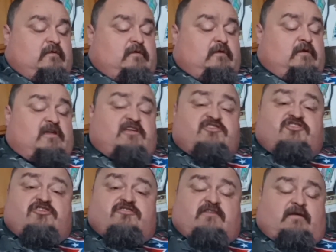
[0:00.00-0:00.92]
It's
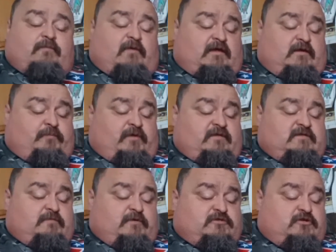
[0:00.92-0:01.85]
just like making a pizza,
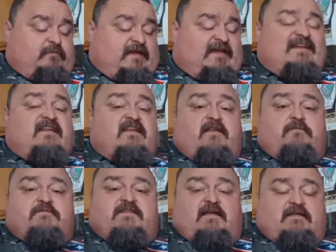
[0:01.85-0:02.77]
but you're making it
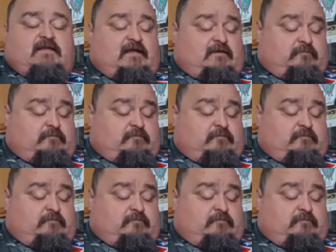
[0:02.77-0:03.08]
upside down.